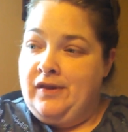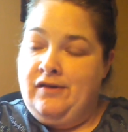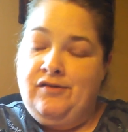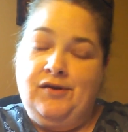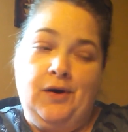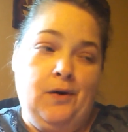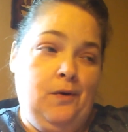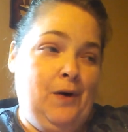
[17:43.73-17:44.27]

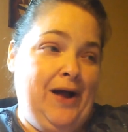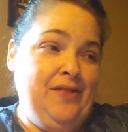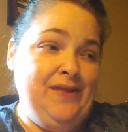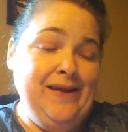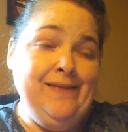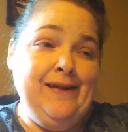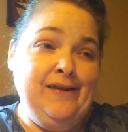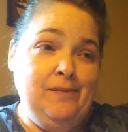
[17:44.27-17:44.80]
So I
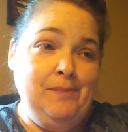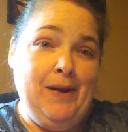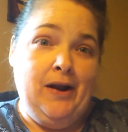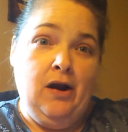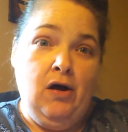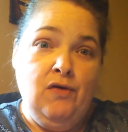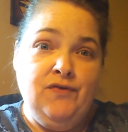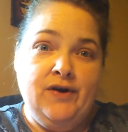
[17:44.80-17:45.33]
think that's about
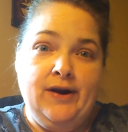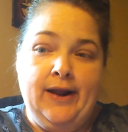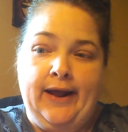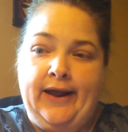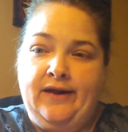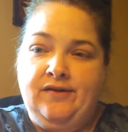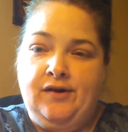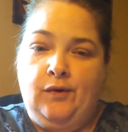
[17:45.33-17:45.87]
all for
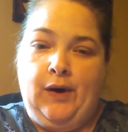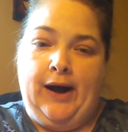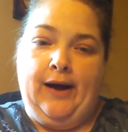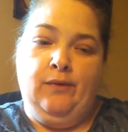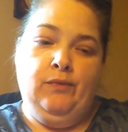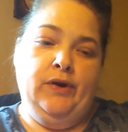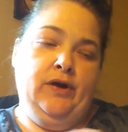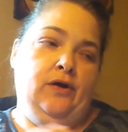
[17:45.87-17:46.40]
today. So
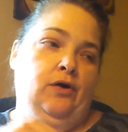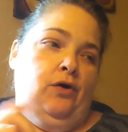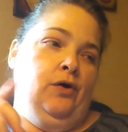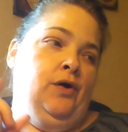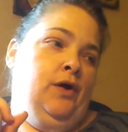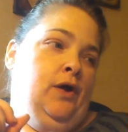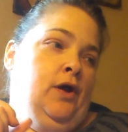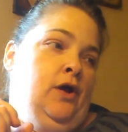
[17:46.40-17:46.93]
I
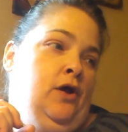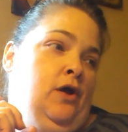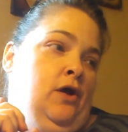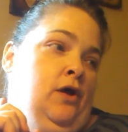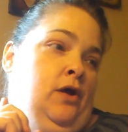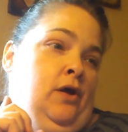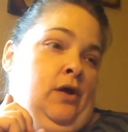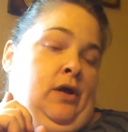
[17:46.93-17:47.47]

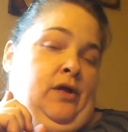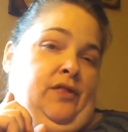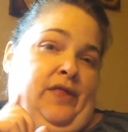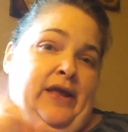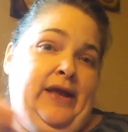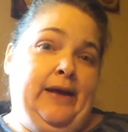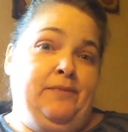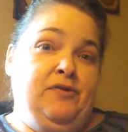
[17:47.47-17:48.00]

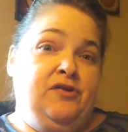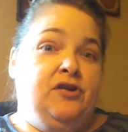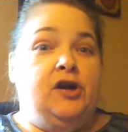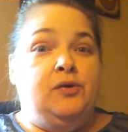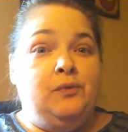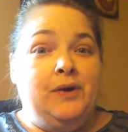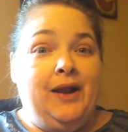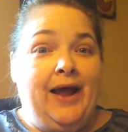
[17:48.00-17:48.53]
think I'm just
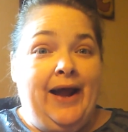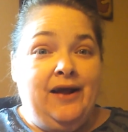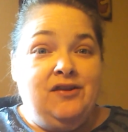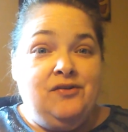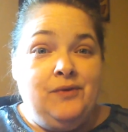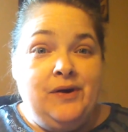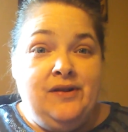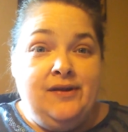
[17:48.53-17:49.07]
going to
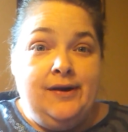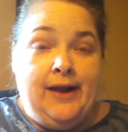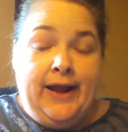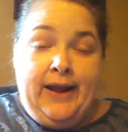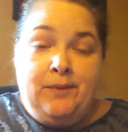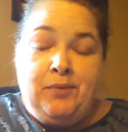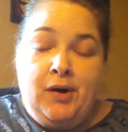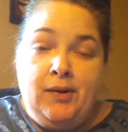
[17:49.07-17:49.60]
relax the rest of the
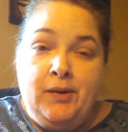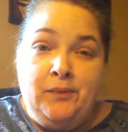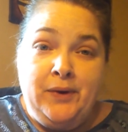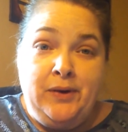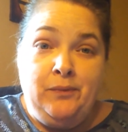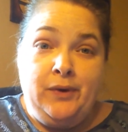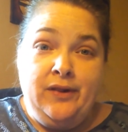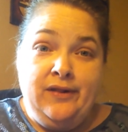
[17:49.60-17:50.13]
day and probably
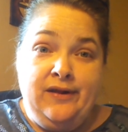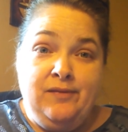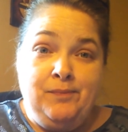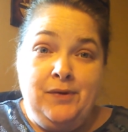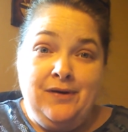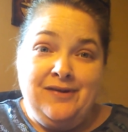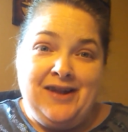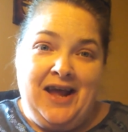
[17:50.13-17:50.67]
read one of these
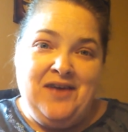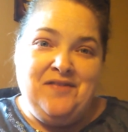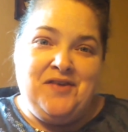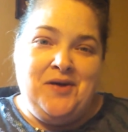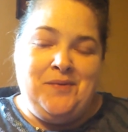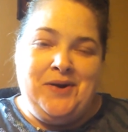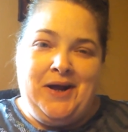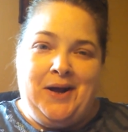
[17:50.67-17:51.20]
books I have
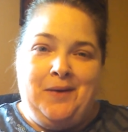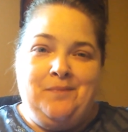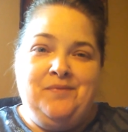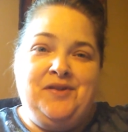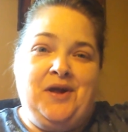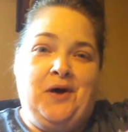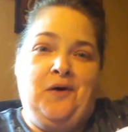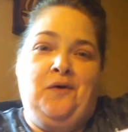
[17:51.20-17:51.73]
coming up.
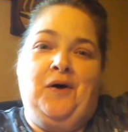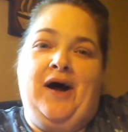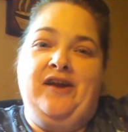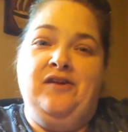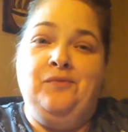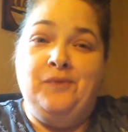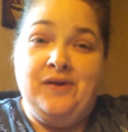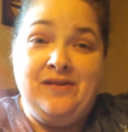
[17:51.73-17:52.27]
So I
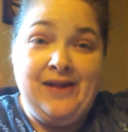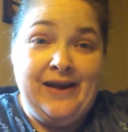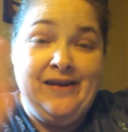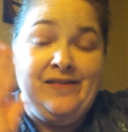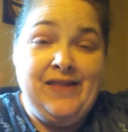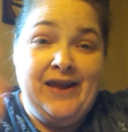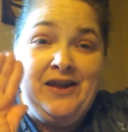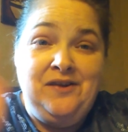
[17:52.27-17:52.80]
just want to
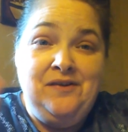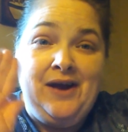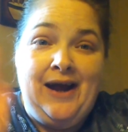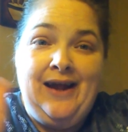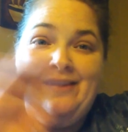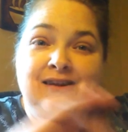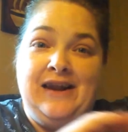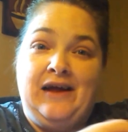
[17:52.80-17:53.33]
say thank you
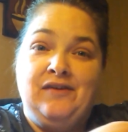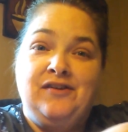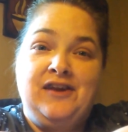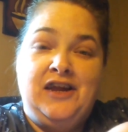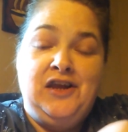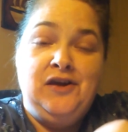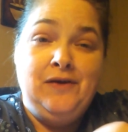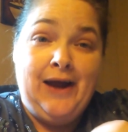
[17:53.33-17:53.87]
guys, and I'll
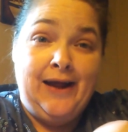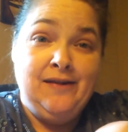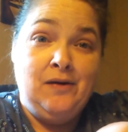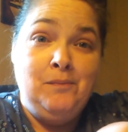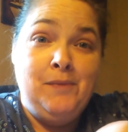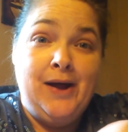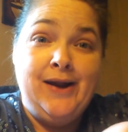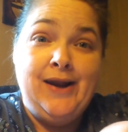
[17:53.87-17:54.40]
see you guys
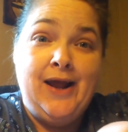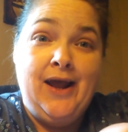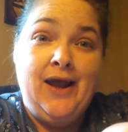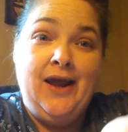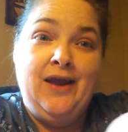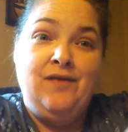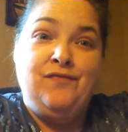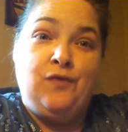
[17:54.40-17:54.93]
on
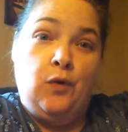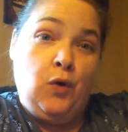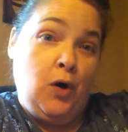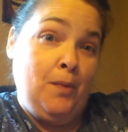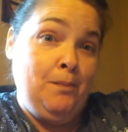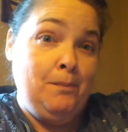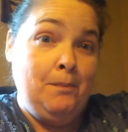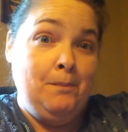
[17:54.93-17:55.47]
Monday
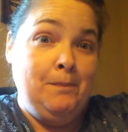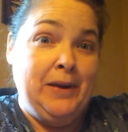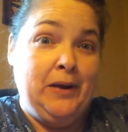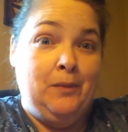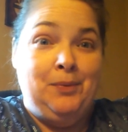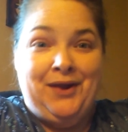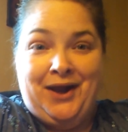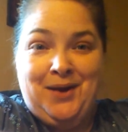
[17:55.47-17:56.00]
for
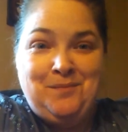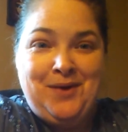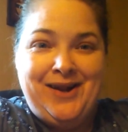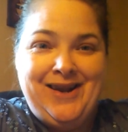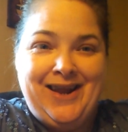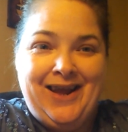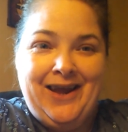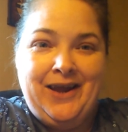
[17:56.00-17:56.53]
Meal Plan
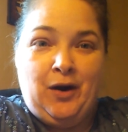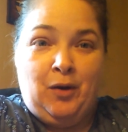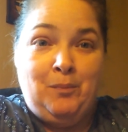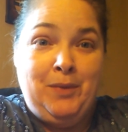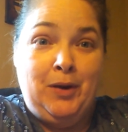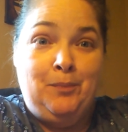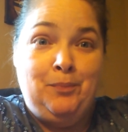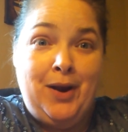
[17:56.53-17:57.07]
Monday or
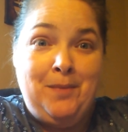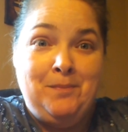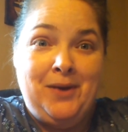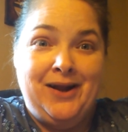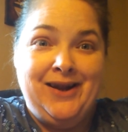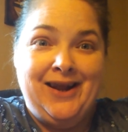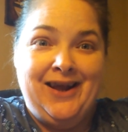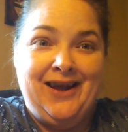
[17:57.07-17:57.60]
Meal Prep
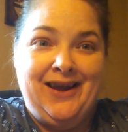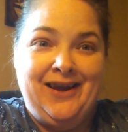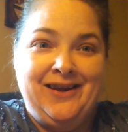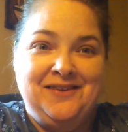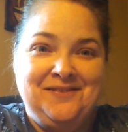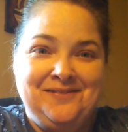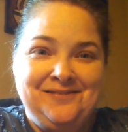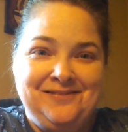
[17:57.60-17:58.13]
Monday.